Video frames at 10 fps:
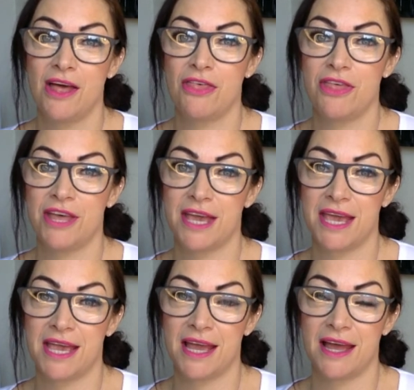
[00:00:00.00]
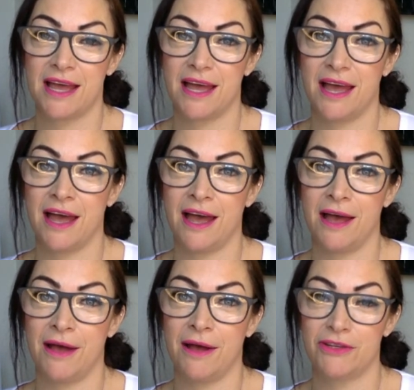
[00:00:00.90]
the
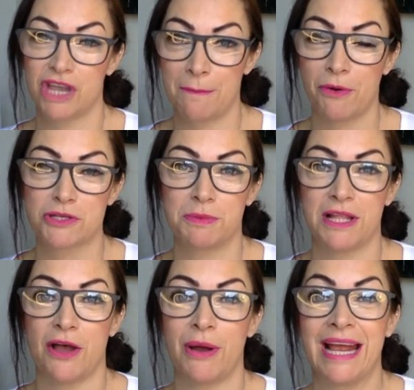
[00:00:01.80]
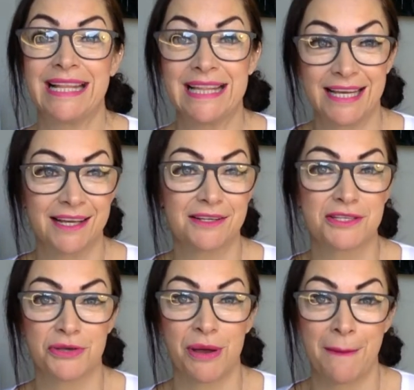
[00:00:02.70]
chat box below a link
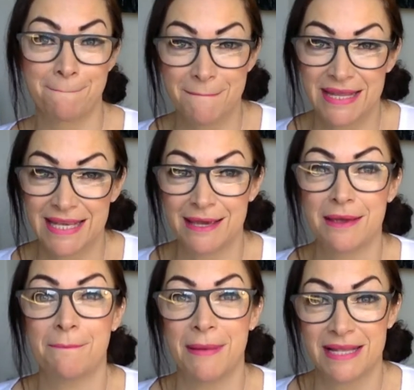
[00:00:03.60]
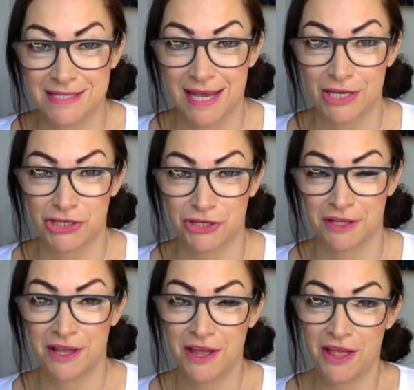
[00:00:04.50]
to a mini
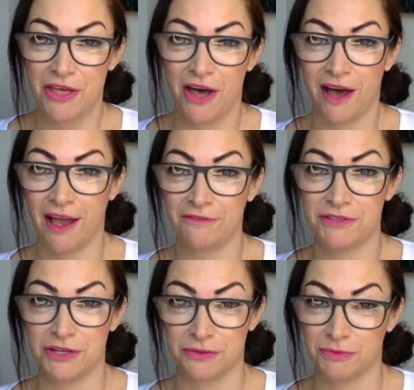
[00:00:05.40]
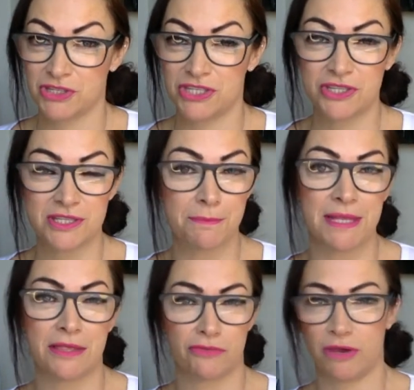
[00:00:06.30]
meditation that I have done, which is just a
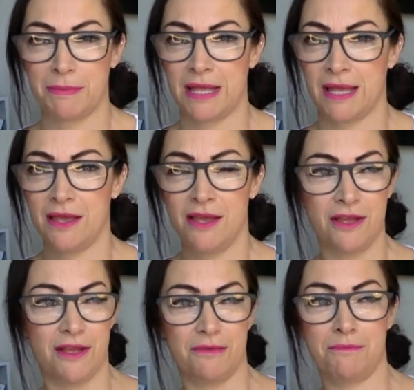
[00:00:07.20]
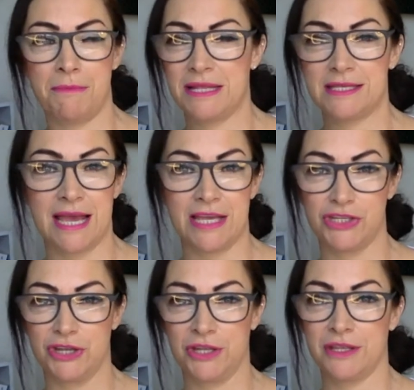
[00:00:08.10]
mini 3-minute
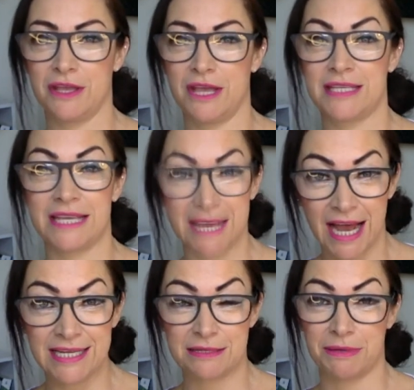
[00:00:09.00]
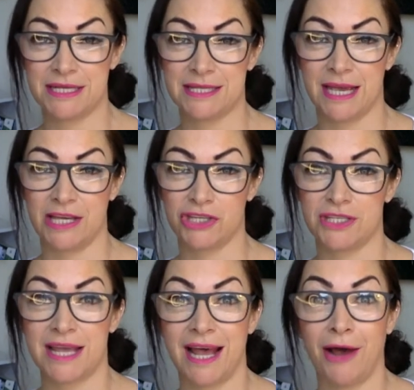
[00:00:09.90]
meditation. It's a guided meditation
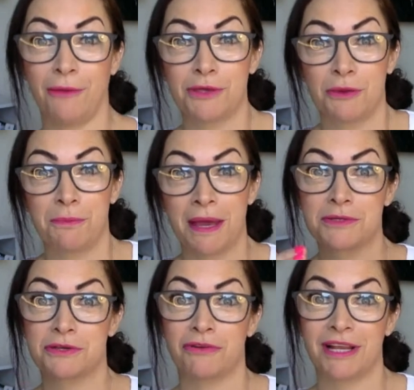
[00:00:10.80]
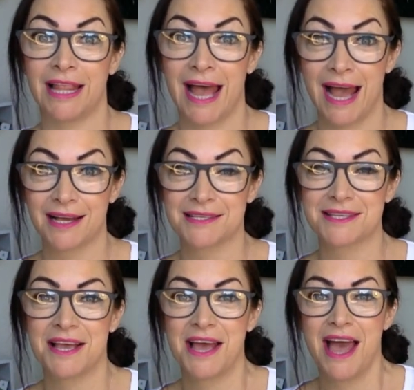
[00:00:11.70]
to help you be able to relax.
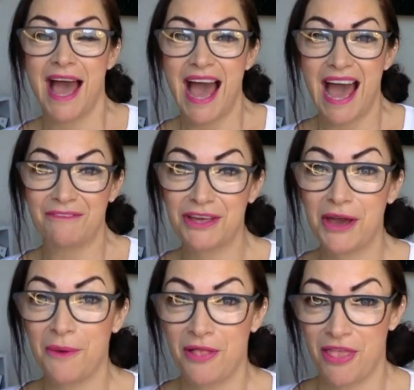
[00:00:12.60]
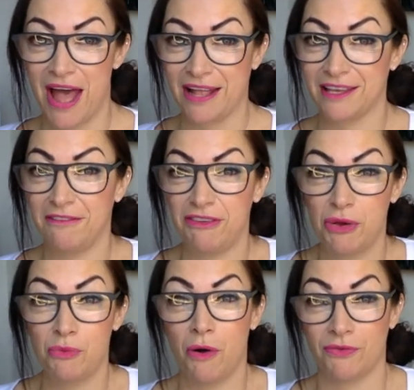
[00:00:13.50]
Have a go at that. And if
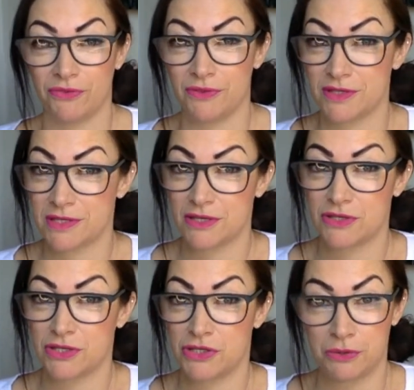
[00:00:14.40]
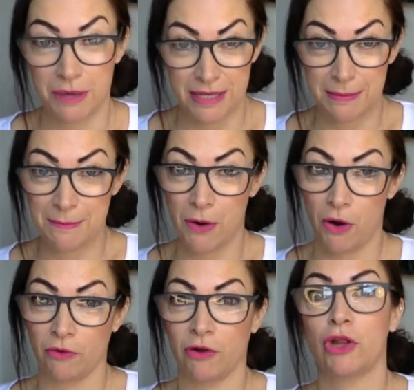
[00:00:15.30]
you want to do any
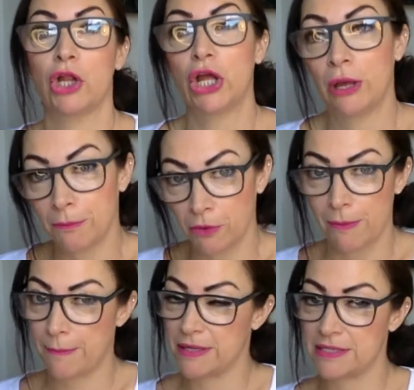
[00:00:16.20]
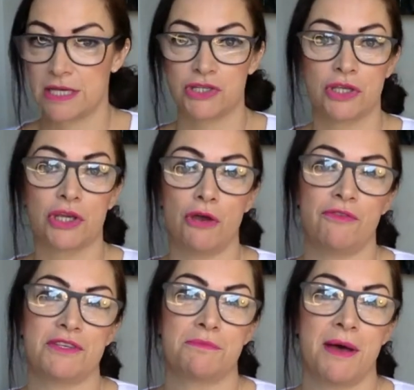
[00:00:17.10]
more or learn more about meditation, then go
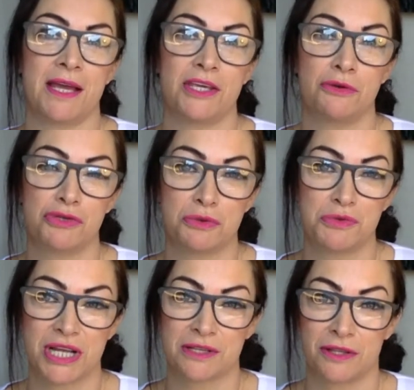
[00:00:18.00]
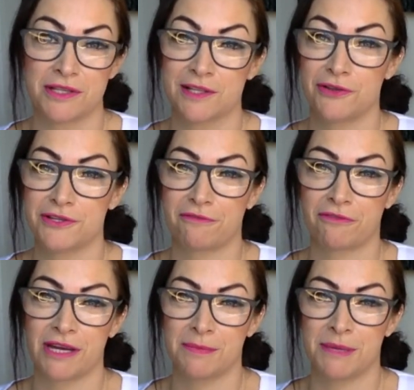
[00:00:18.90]
over to my YouTube channel. There's lots of
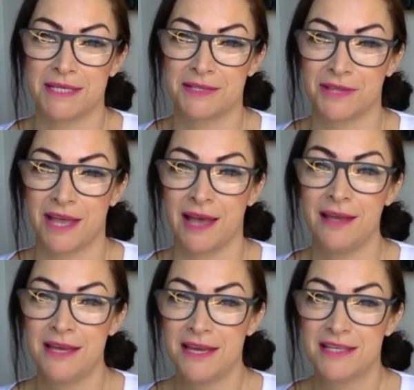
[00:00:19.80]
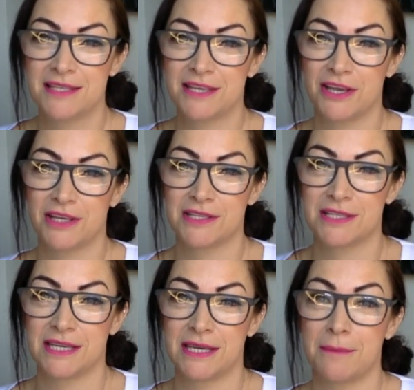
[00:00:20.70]
freebies on there. It's
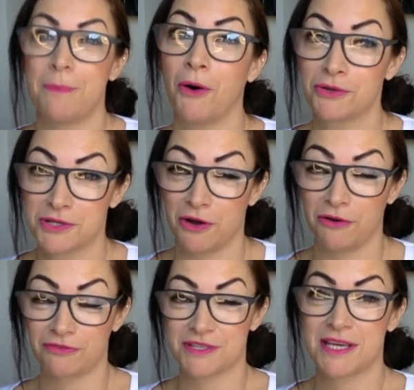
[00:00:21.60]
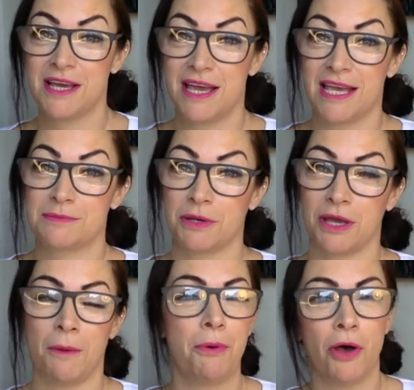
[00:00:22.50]
Kirsty Bortoft.
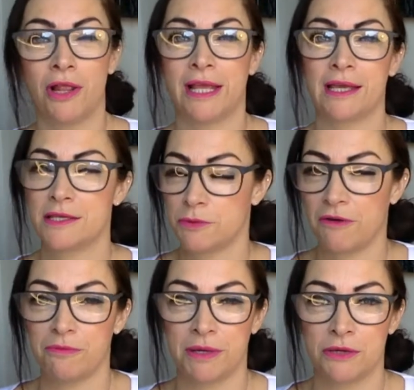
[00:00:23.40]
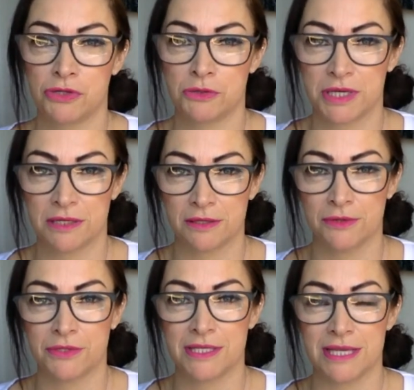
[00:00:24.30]
I'll put a link as well for my YouTube channel
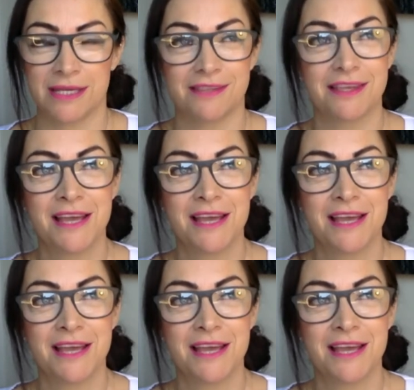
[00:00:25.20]
underneath.